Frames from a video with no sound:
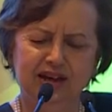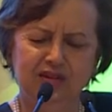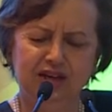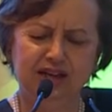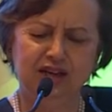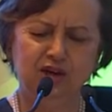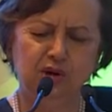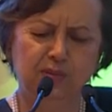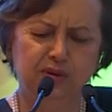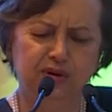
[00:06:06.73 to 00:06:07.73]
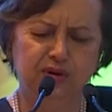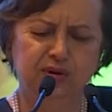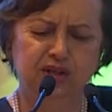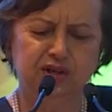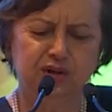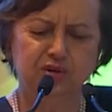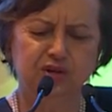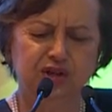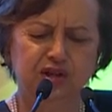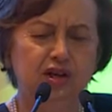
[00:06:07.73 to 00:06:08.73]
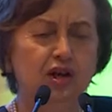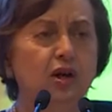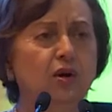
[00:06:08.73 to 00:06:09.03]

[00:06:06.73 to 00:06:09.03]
and the need to produce a solution